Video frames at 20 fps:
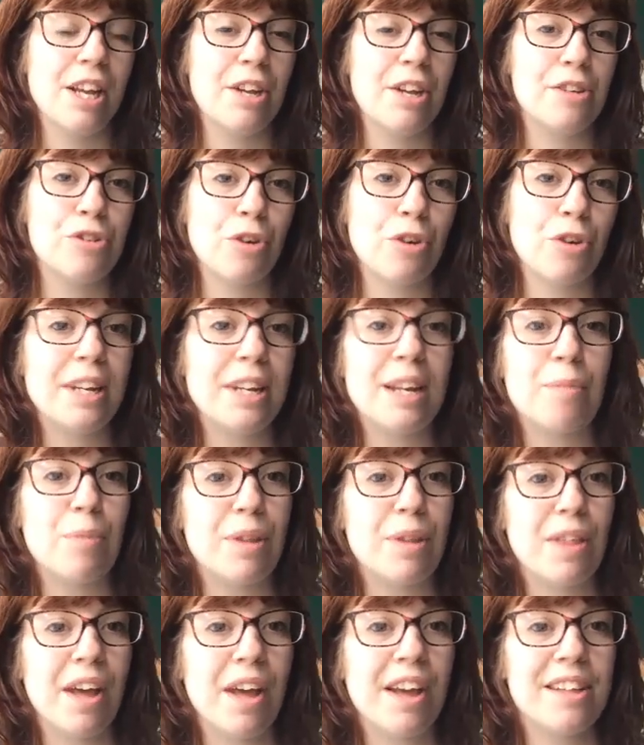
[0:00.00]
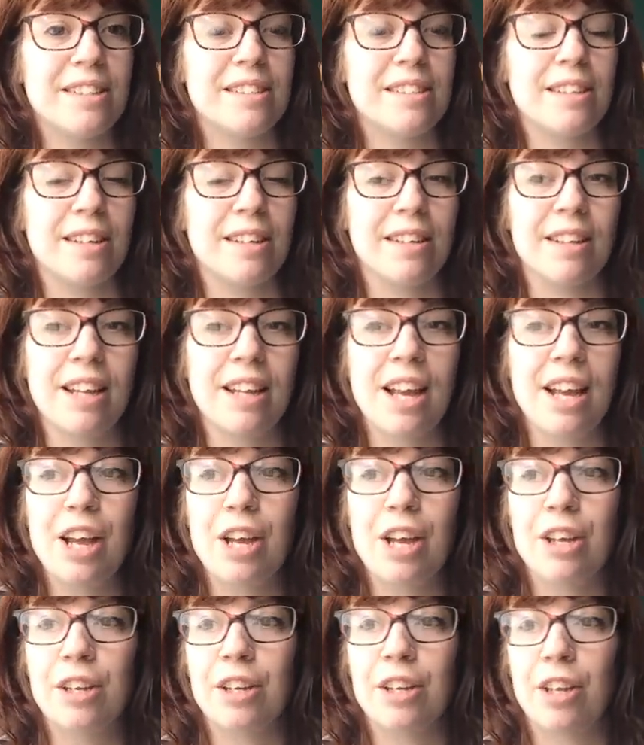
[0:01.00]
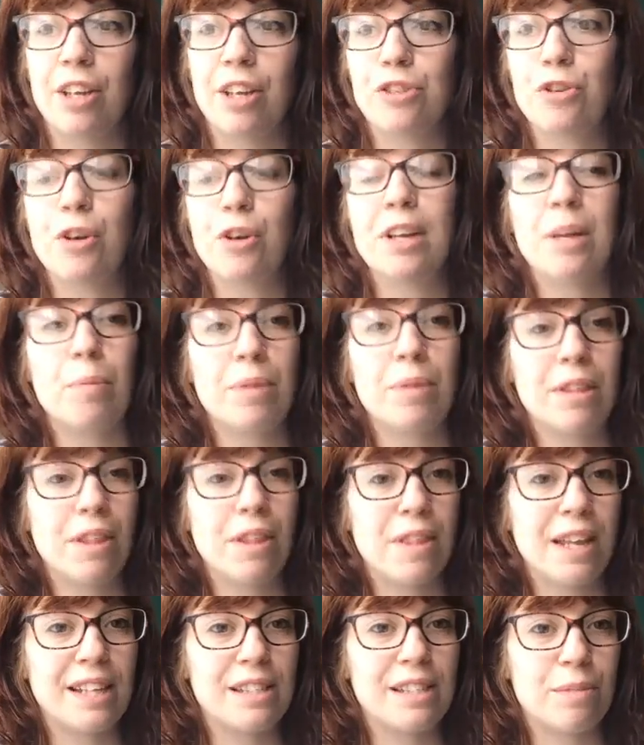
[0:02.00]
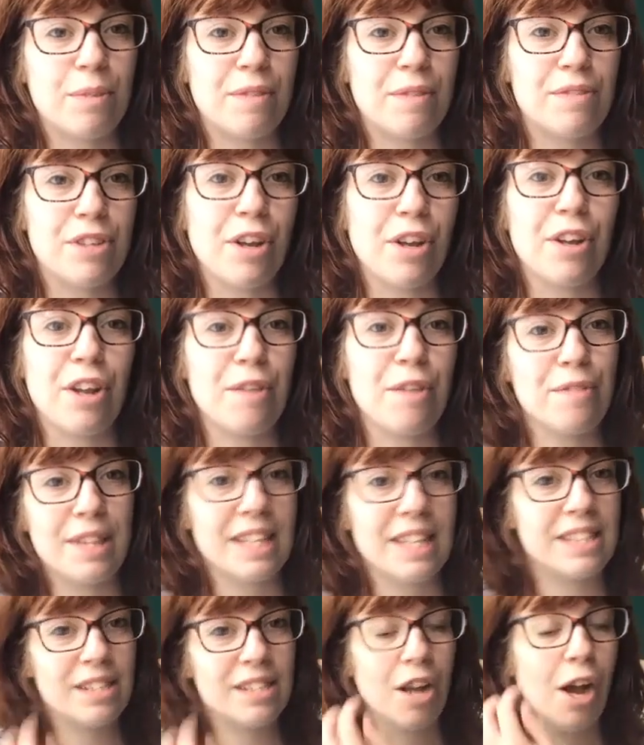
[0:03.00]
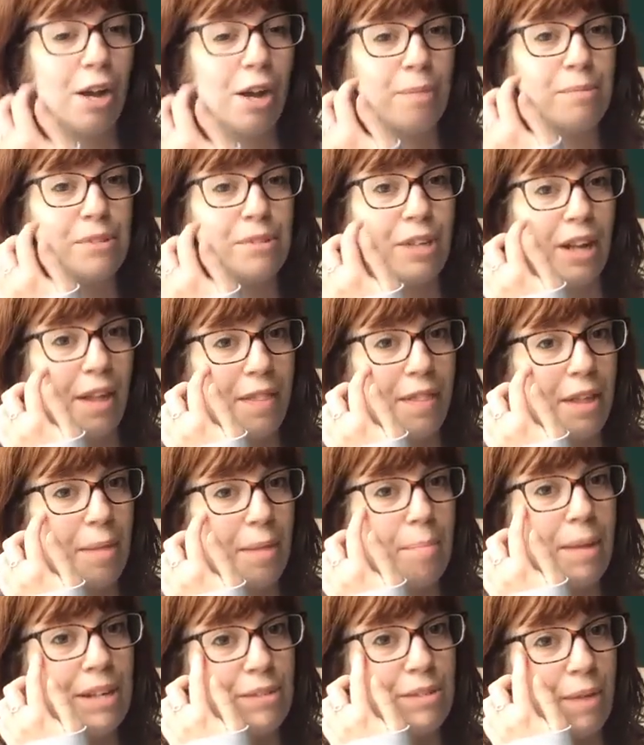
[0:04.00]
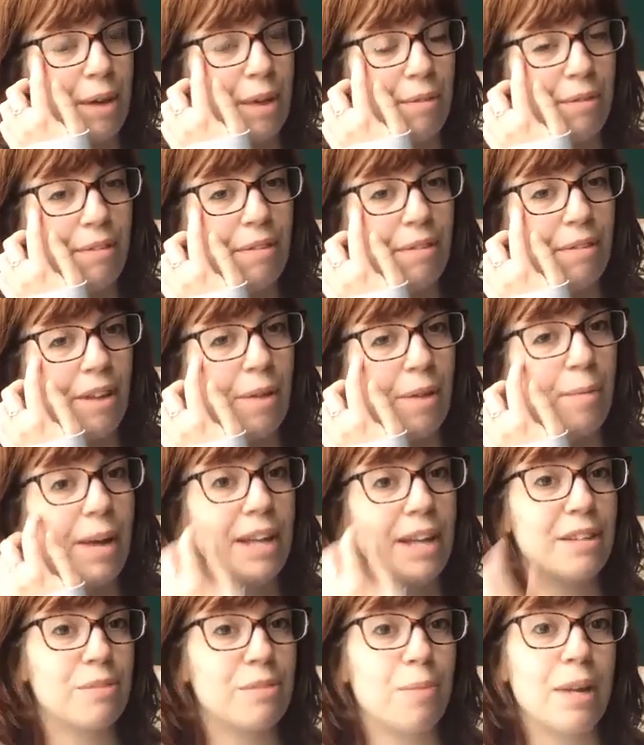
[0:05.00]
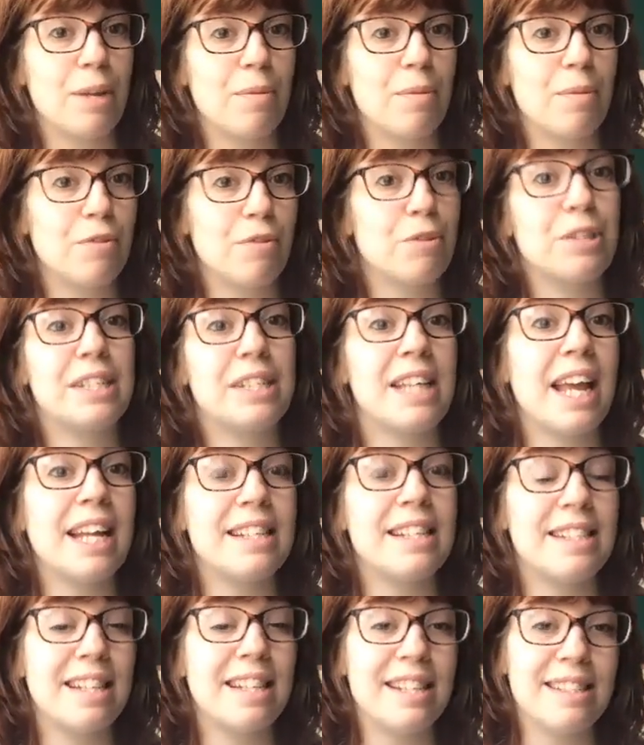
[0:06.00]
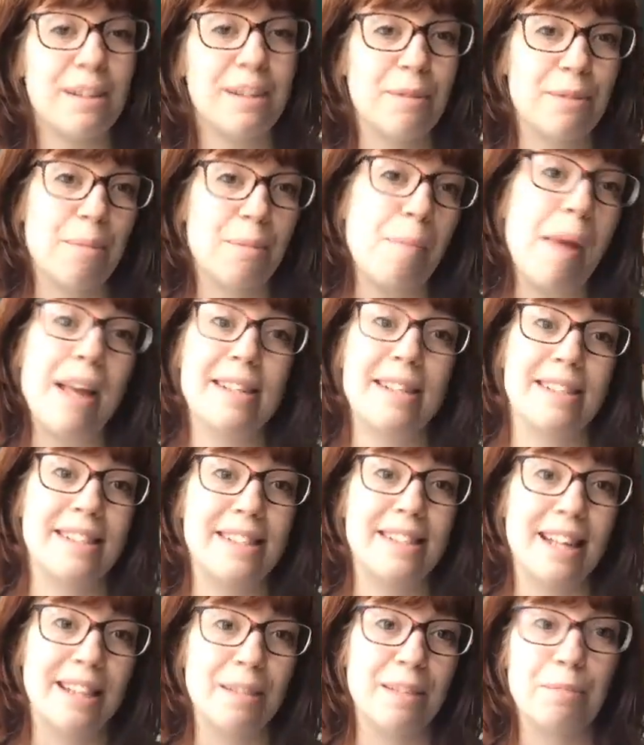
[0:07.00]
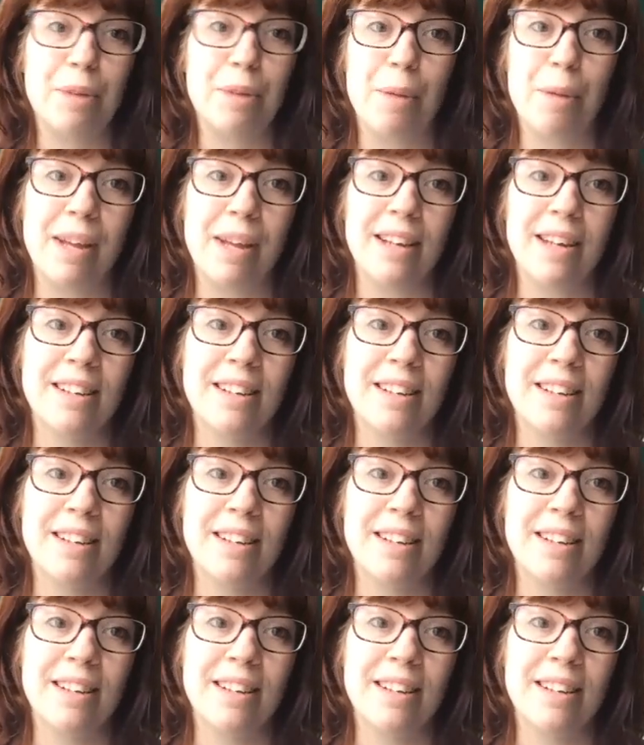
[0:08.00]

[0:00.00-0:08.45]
join in with us and, you know, join in with the things that we've done over this time. So like the Mental Health Awareness Week with all the daisies, that was amazing seeing them come in.